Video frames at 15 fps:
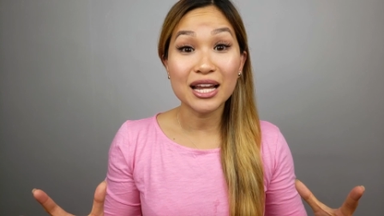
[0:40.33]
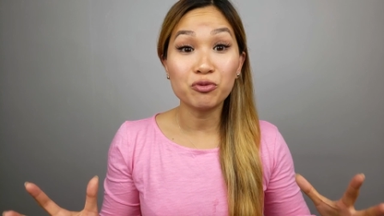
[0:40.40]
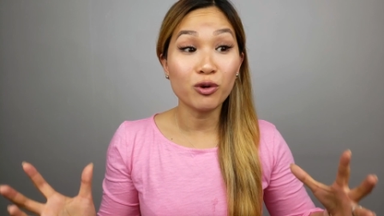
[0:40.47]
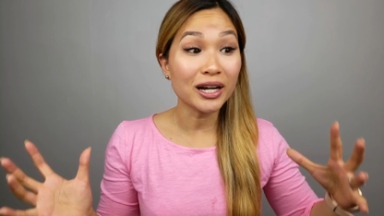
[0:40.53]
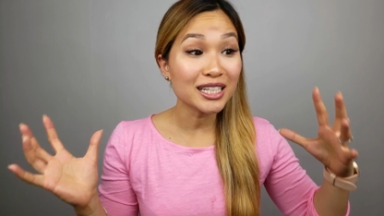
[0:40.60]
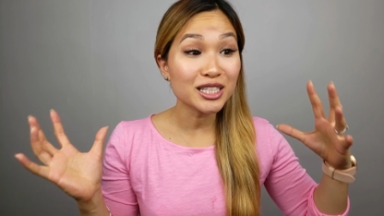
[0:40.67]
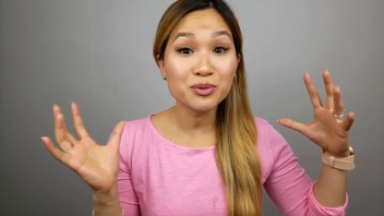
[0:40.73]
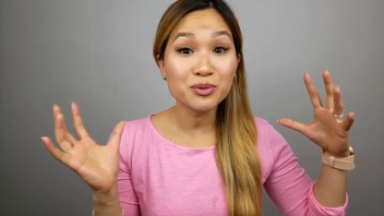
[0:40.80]
get
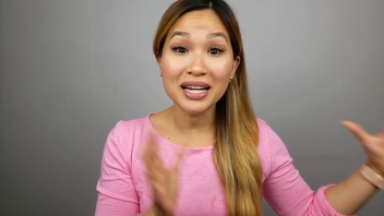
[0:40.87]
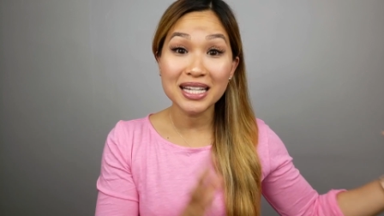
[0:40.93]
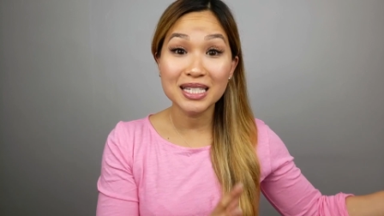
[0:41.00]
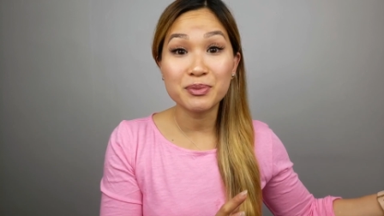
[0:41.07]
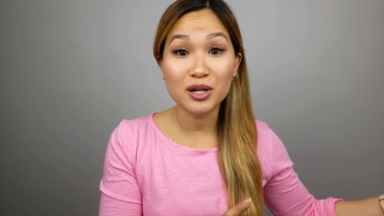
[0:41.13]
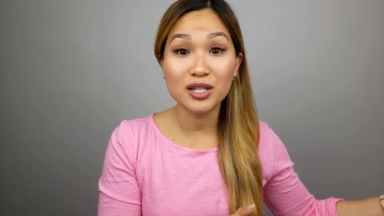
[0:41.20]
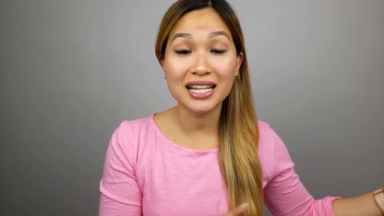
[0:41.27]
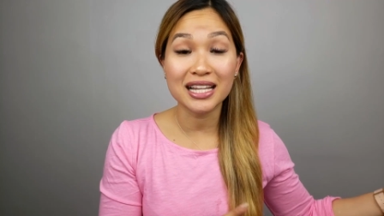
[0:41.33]
right into my
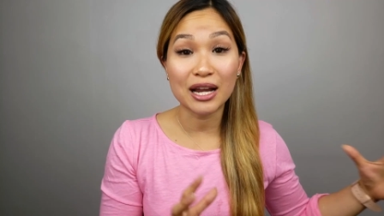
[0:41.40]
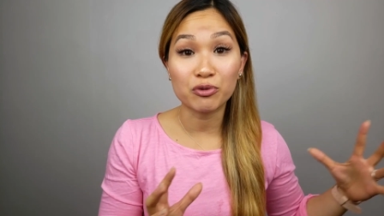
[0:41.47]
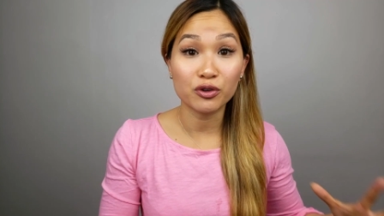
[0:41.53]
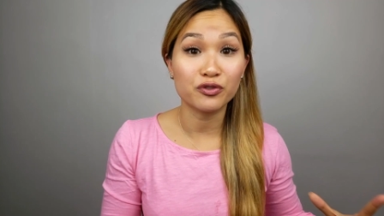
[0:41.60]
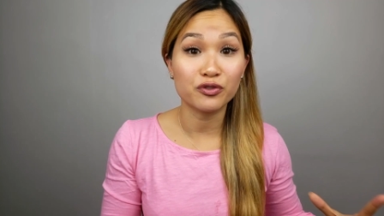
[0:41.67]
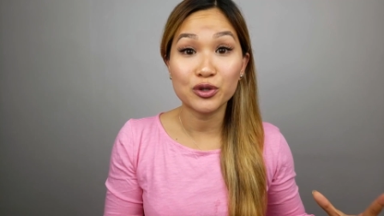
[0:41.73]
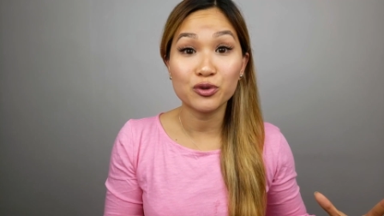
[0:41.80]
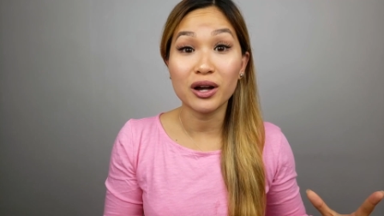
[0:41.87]
experience and
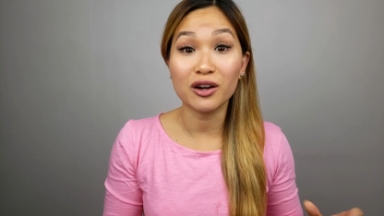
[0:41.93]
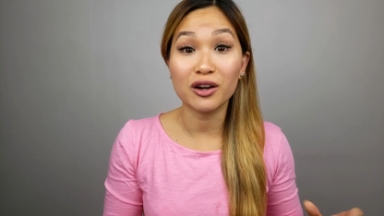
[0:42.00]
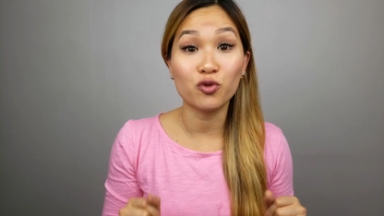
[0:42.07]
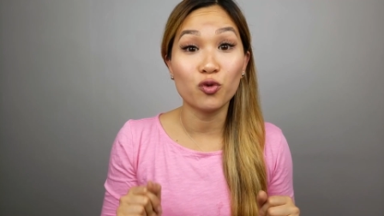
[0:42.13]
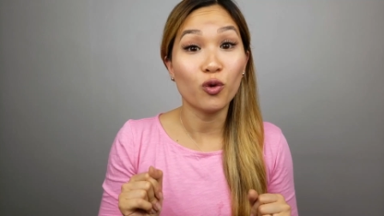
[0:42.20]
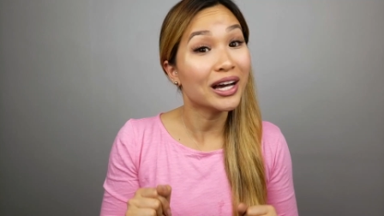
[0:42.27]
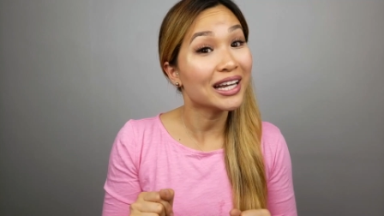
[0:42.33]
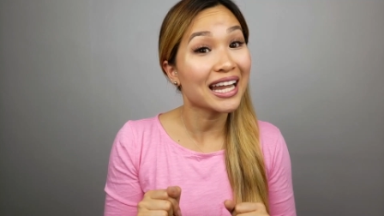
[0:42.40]
review
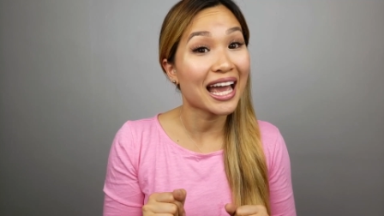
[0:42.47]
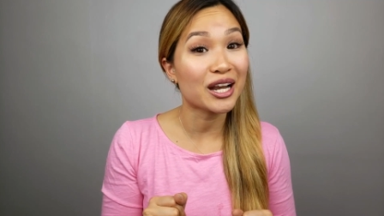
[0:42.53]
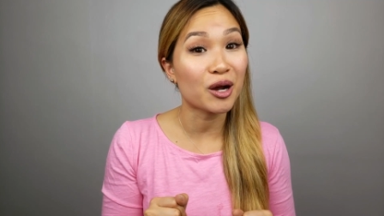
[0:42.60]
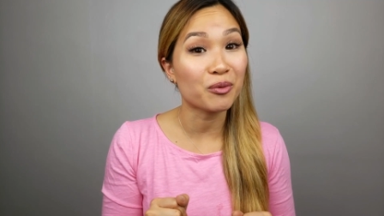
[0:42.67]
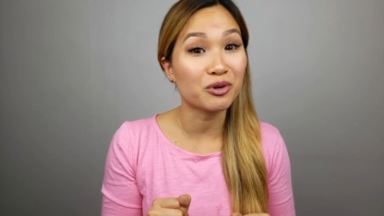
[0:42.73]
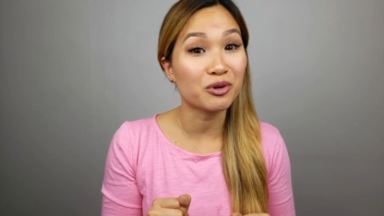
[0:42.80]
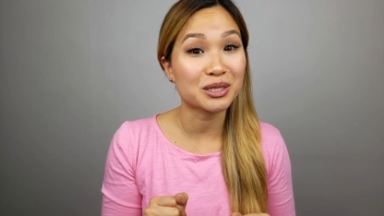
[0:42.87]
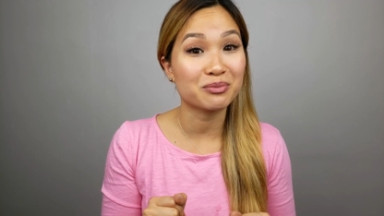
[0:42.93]
of One
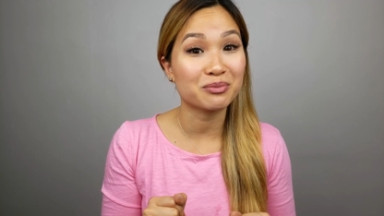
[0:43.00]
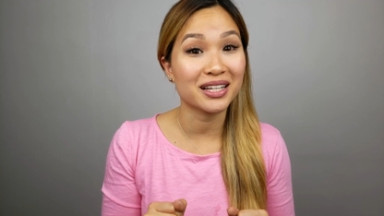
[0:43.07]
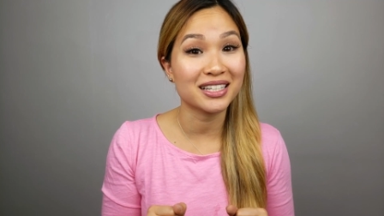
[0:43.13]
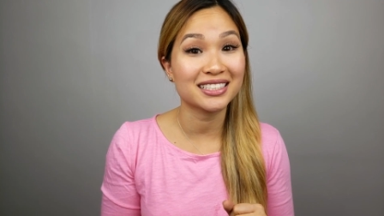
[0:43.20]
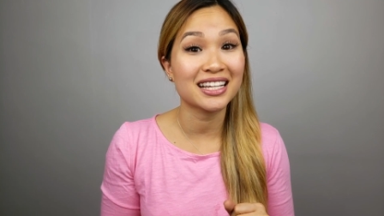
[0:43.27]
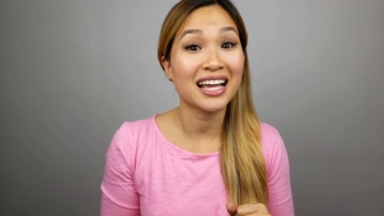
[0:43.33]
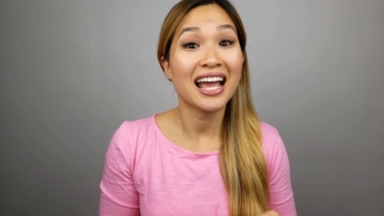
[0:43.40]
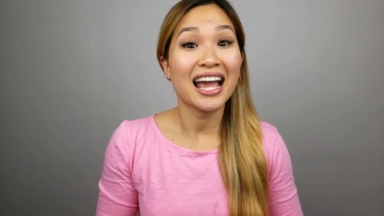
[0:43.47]
Hand Operation
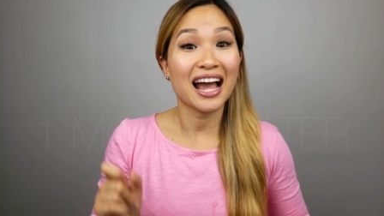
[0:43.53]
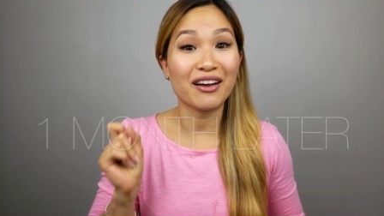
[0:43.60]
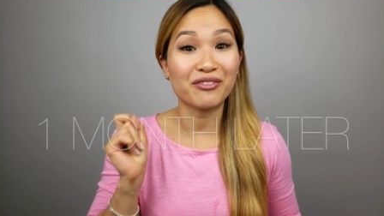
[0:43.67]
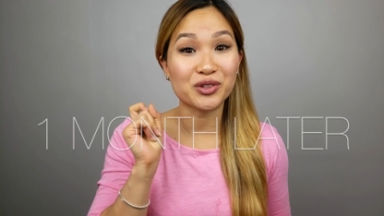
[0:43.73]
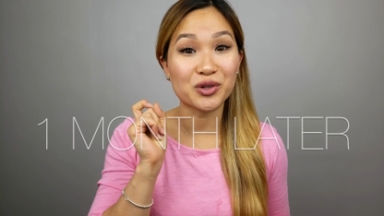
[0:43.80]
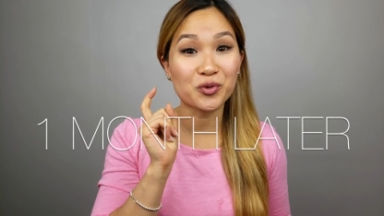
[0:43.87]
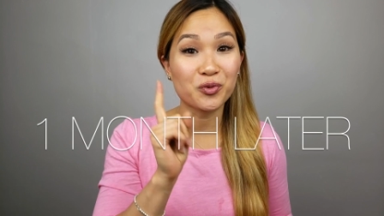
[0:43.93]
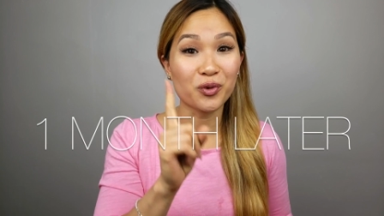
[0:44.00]
Plus
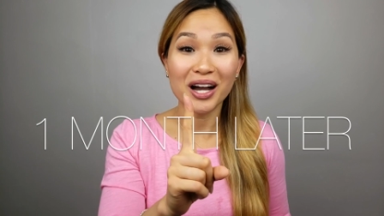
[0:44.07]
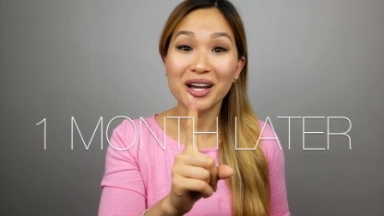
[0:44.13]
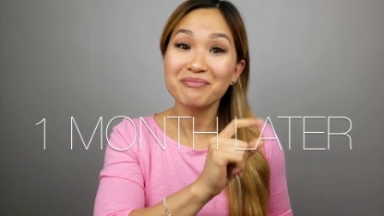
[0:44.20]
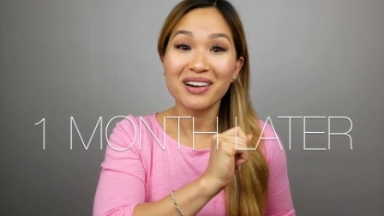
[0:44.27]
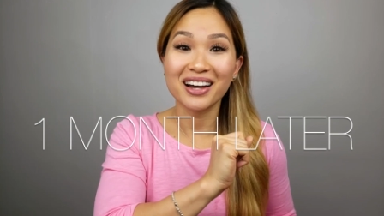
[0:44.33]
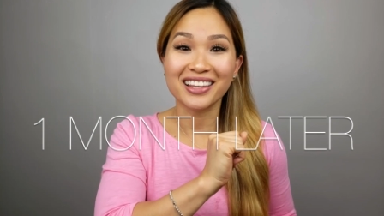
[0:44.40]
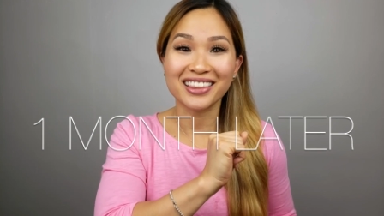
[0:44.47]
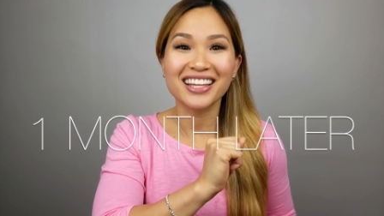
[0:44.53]
after
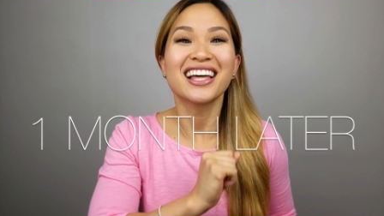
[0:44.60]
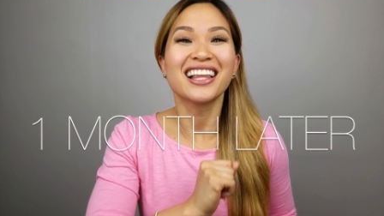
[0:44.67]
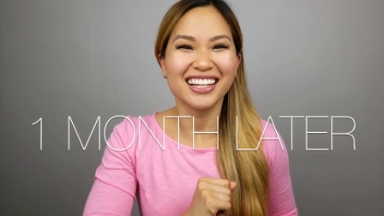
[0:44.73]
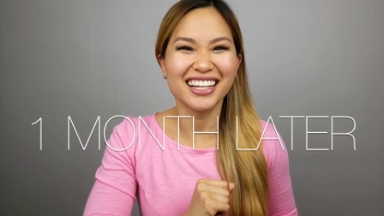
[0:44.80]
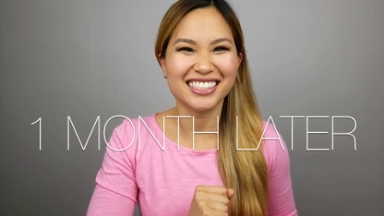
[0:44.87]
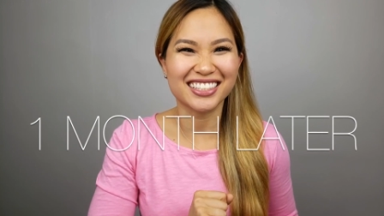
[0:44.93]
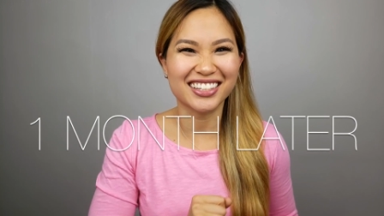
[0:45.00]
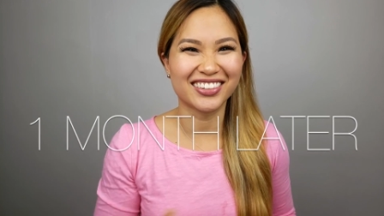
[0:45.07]
one month.
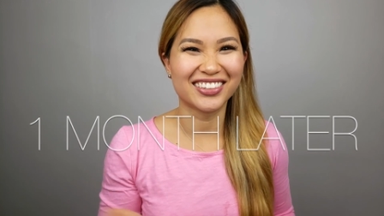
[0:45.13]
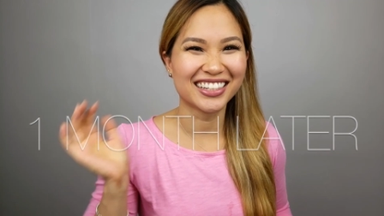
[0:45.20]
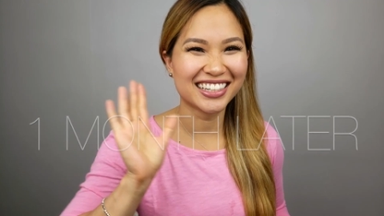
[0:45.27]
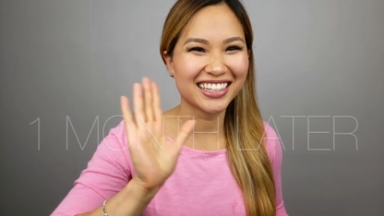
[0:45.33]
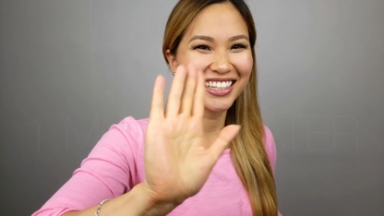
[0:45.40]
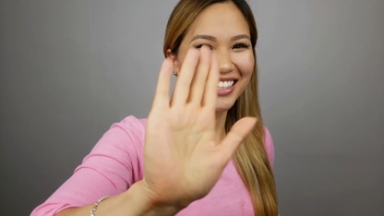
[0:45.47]
Let's go.